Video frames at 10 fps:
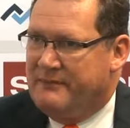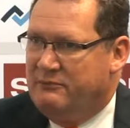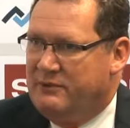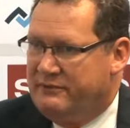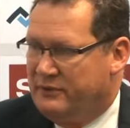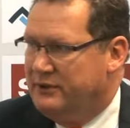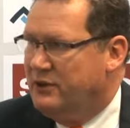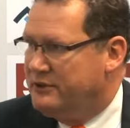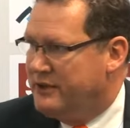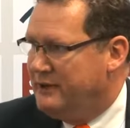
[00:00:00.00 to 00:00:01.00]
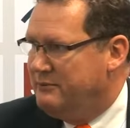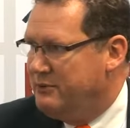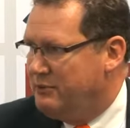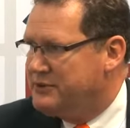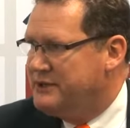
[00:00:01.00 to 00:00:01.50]
Within no time
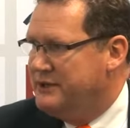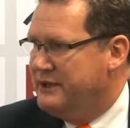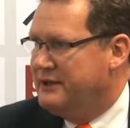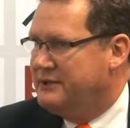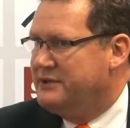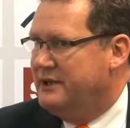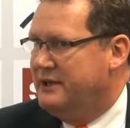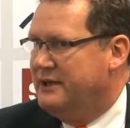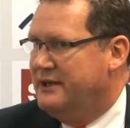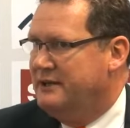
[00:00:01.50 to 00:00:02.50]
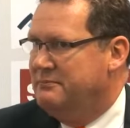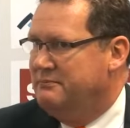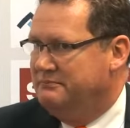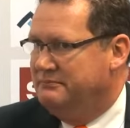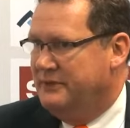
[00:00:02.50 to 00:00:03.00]
we were seen as a
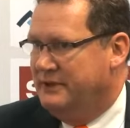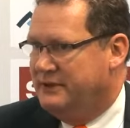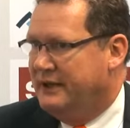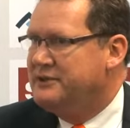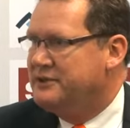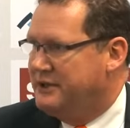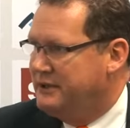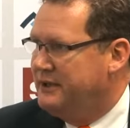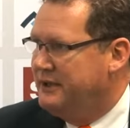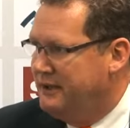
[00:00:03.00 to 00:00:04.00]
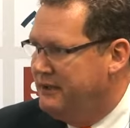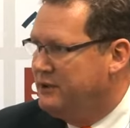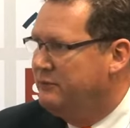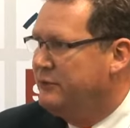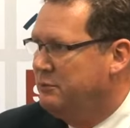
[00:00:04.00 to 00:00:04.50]
trendsetter in the
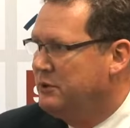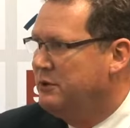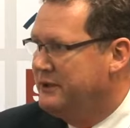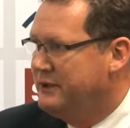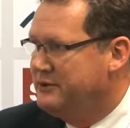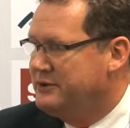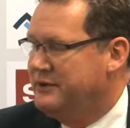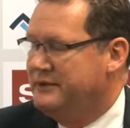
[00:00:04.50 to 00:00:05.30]
conformal coating industry.